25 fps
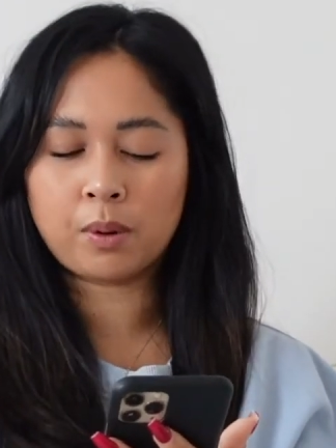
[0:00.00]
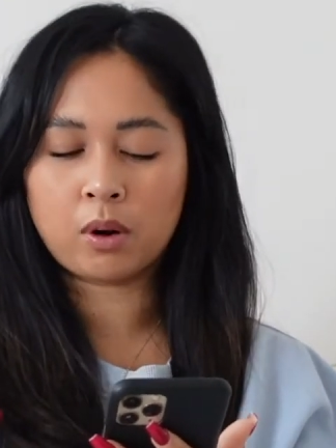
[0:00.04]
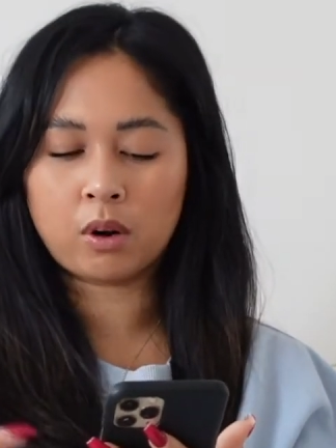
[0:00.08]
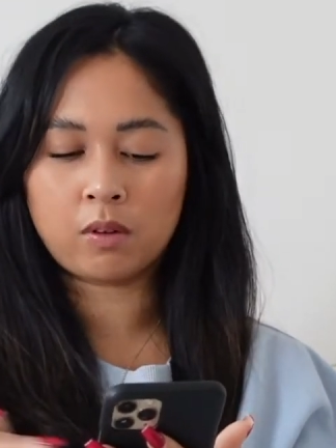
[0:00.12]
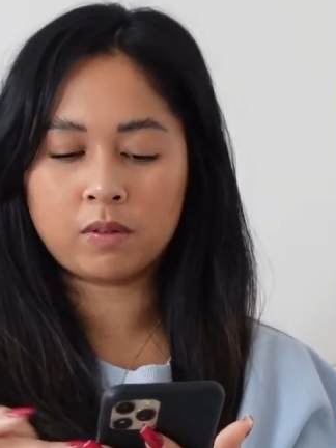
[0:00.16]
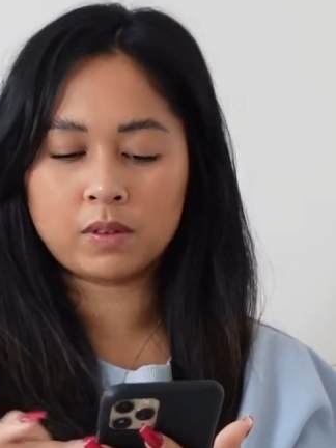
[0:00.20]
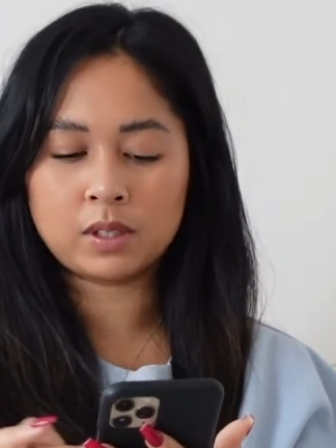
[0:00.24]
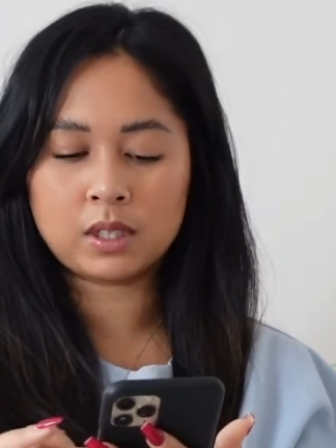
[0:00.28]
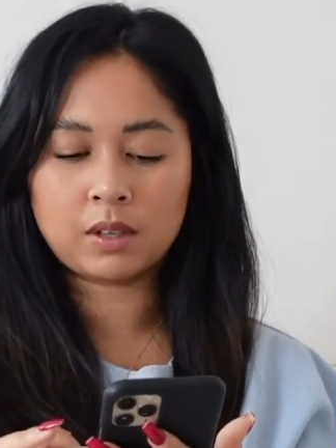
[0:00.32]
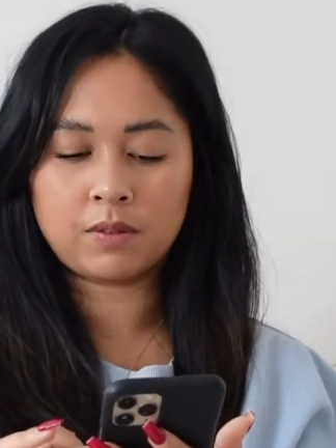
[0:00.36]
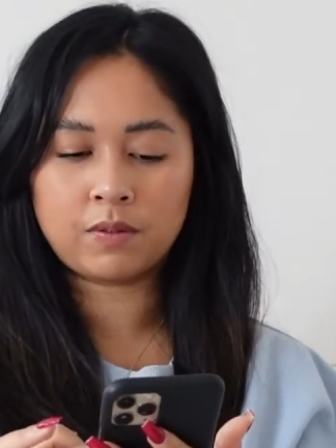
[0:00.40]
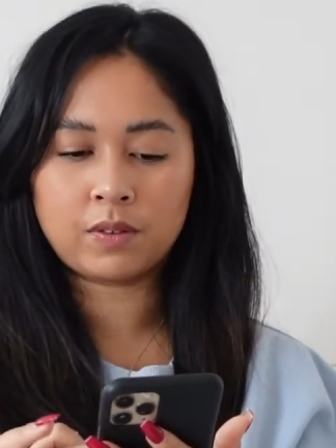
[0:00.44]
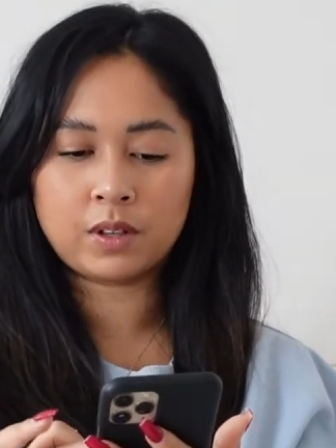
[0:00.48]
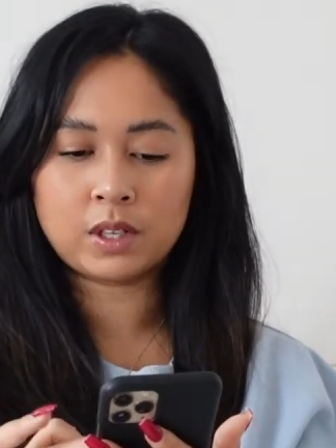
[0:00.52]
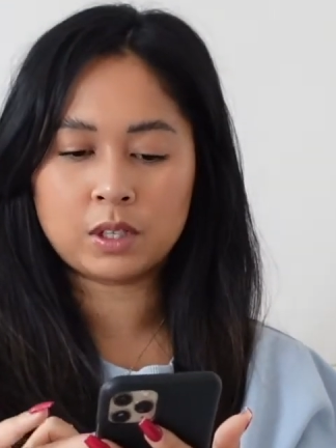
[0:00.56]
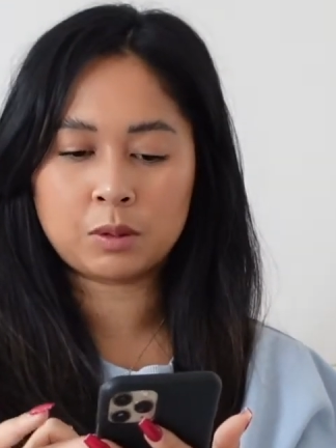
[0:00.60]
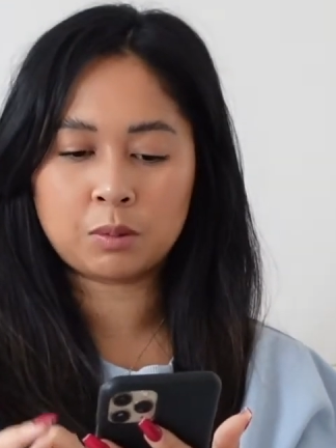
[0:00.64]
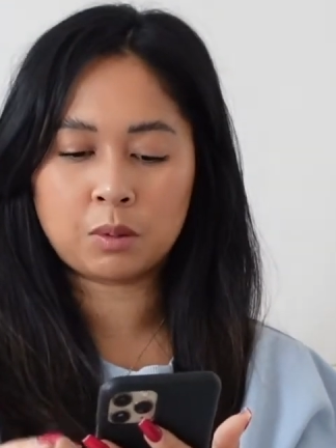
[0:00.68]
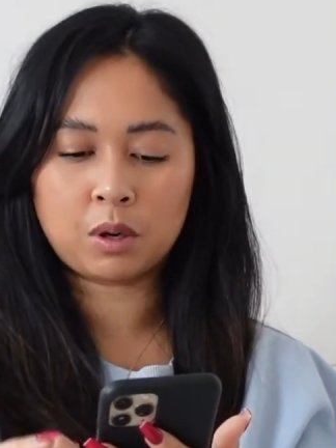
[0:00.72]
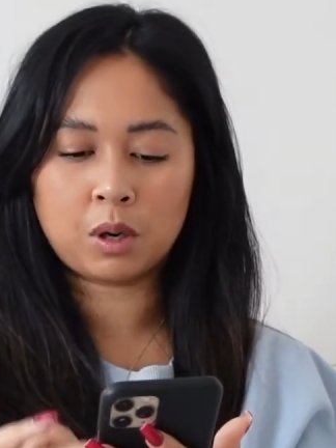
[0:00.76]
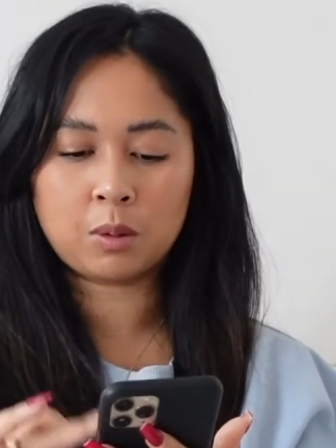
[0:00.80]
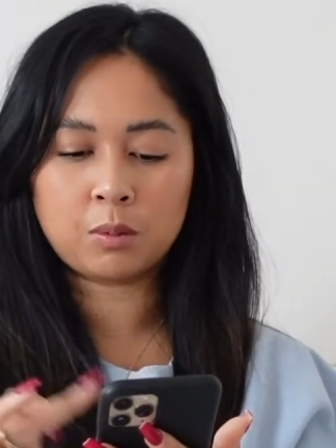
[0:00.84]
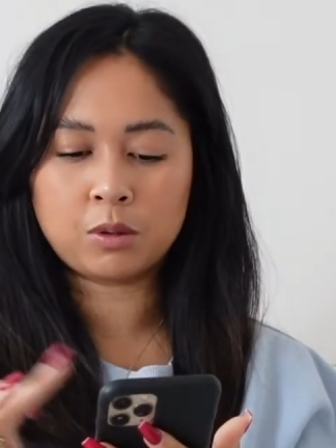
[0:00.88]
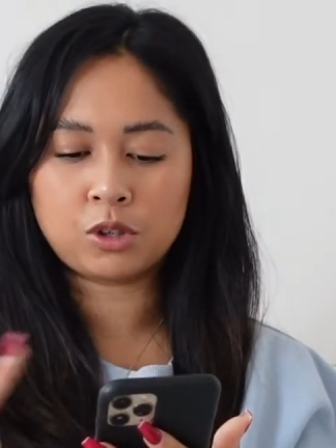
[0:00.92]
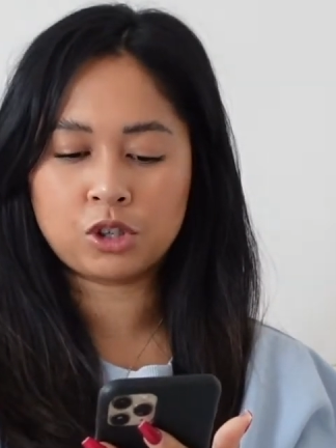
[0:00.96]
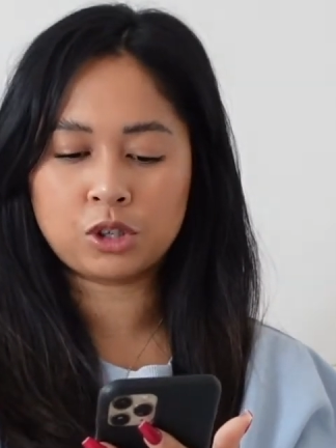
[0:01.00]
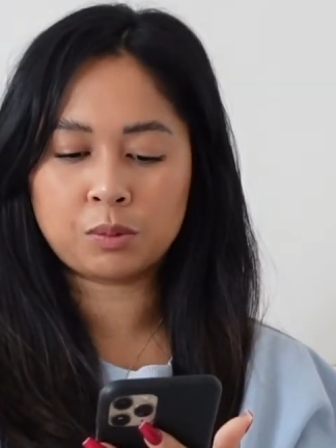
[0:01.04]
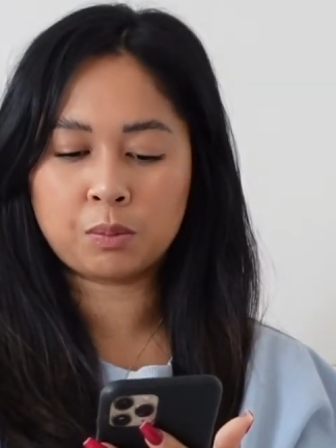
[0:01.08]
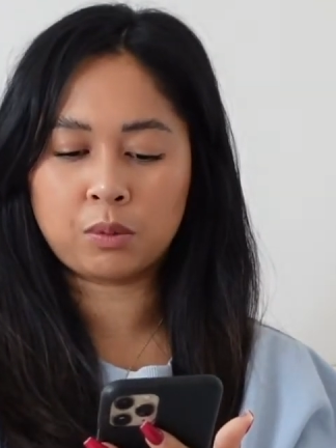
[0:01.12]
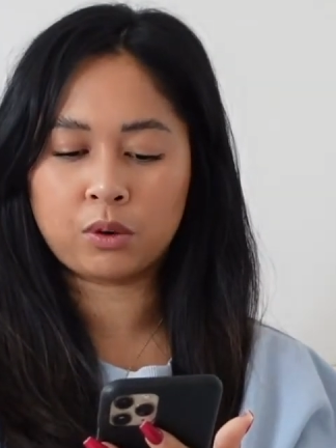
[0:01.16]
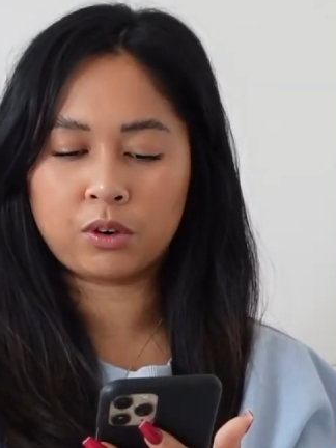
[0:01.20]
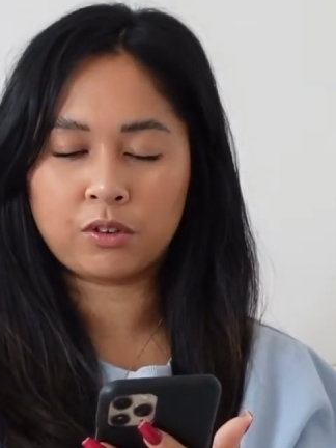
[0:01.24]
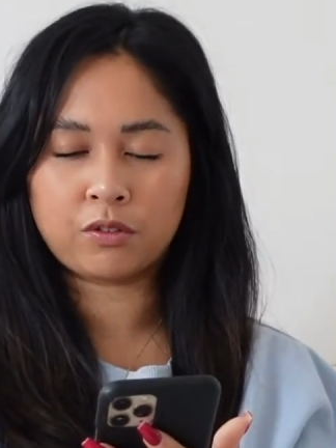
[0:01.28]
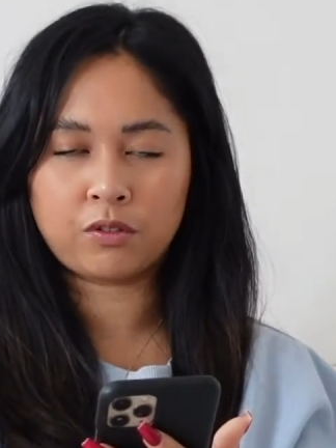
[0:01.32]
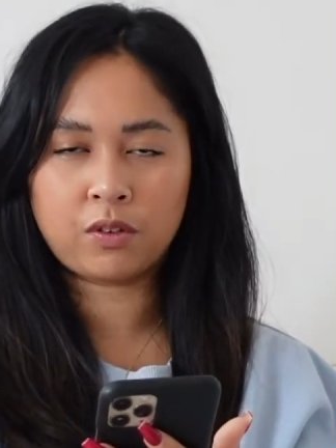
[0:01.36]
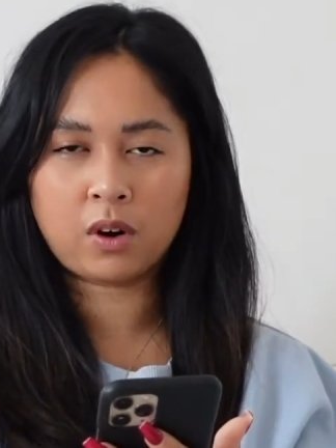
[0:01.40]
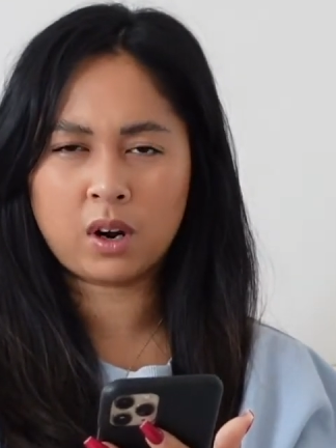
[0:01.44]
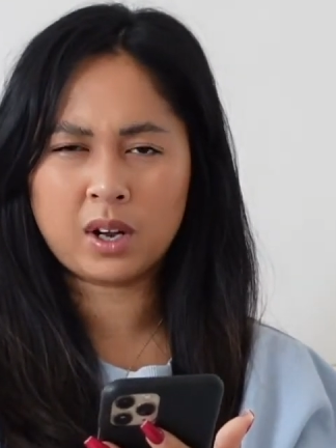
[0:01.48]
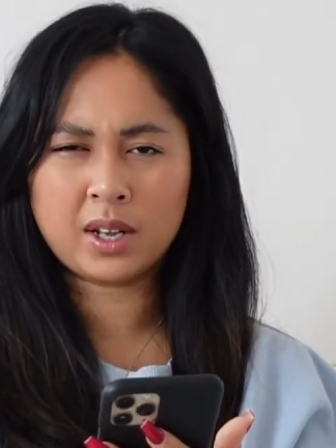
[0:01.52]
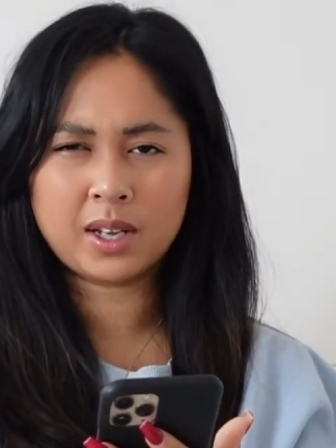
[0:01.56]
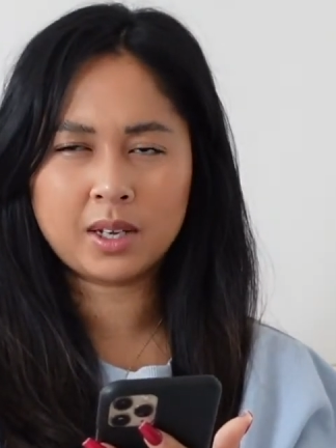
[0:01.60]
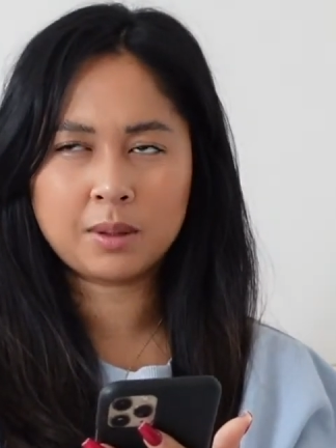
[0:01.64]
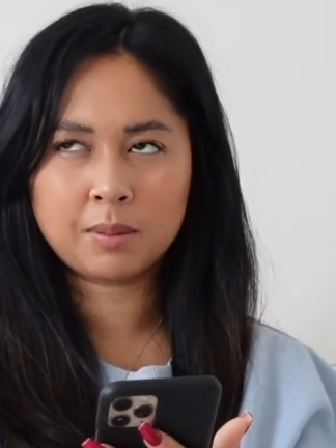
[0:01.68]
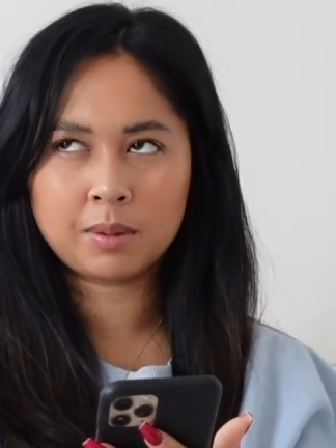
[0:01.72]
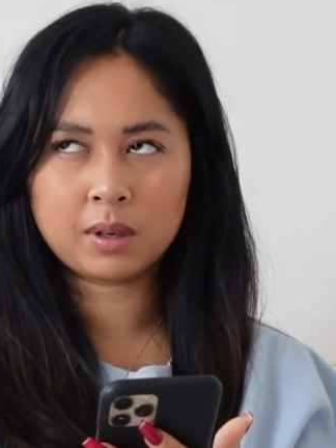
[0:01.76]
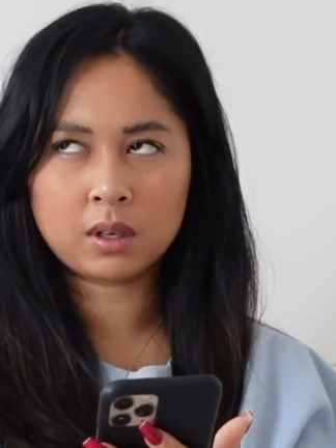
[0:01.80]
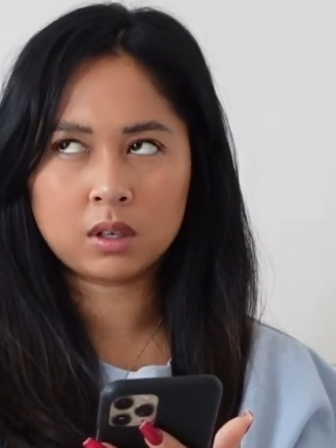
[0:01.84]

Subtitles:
but obviously for this one I would just modify it,